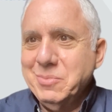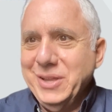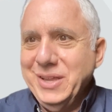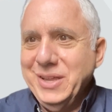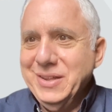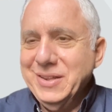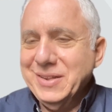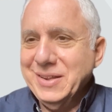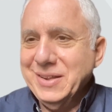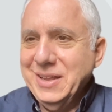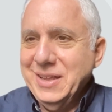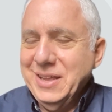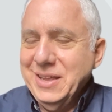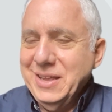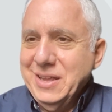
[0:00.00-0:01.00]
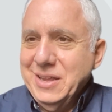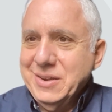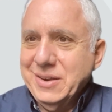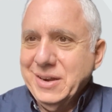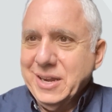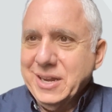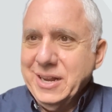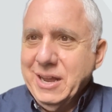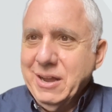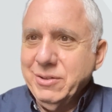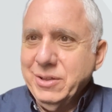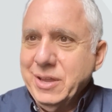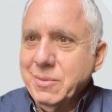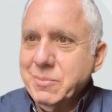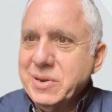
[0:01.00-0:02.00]
Please check it
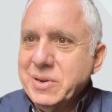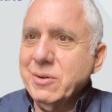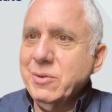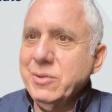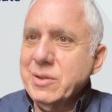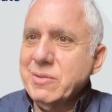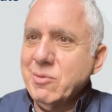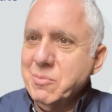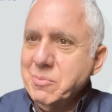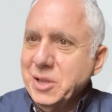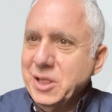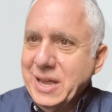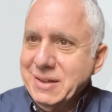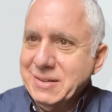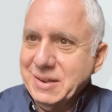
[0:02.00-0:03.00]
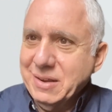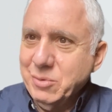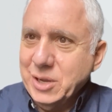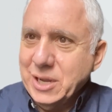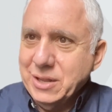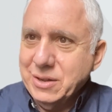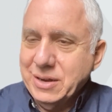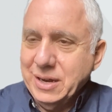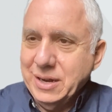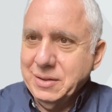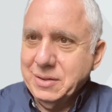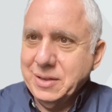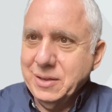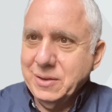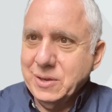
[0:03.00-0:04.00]
out. And I'm sure this won't be the last time we get a
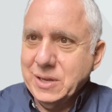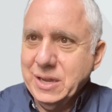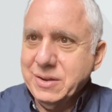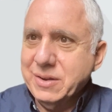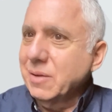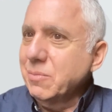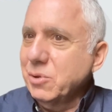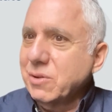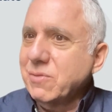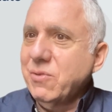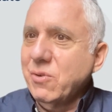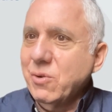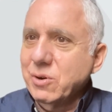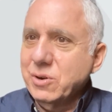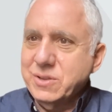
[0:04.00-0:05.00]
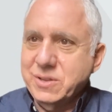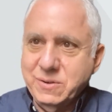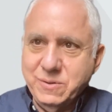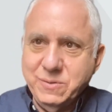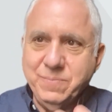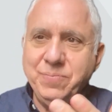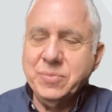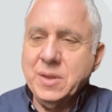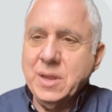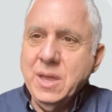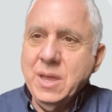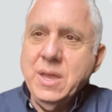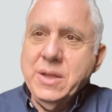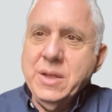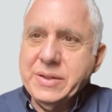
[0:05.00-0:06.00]
chance to catch up. Look forward to
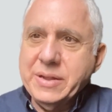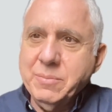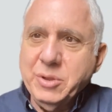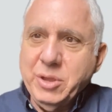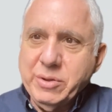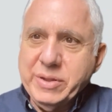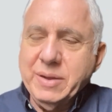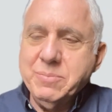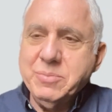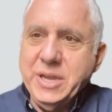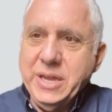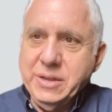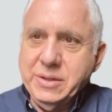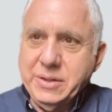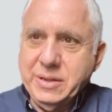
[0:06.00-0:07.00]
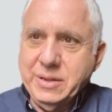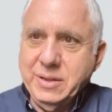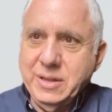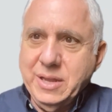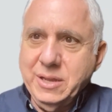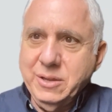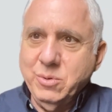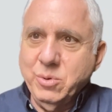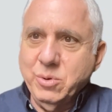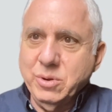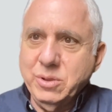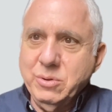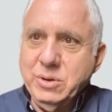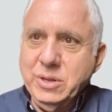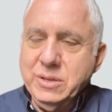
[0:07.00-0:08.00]
some of those updates that you were
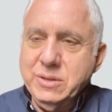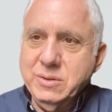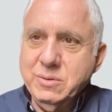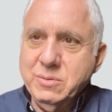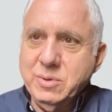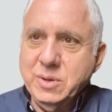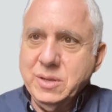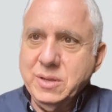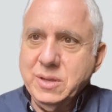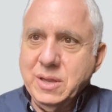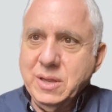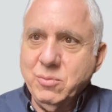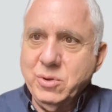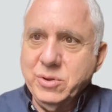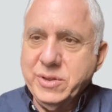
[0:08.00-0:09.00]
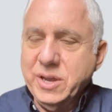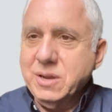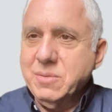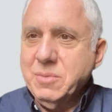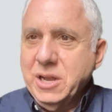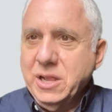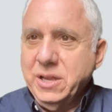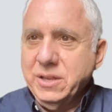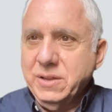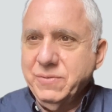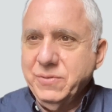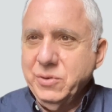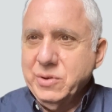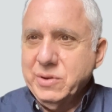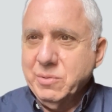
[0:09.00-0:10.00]
alluding to, and we'll talk about it on a
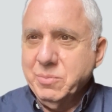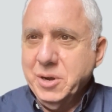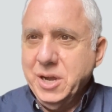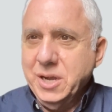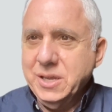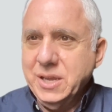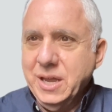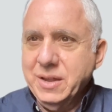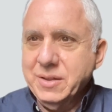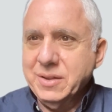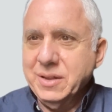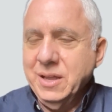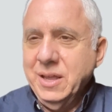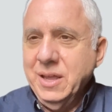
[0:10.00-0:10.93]
future podcast.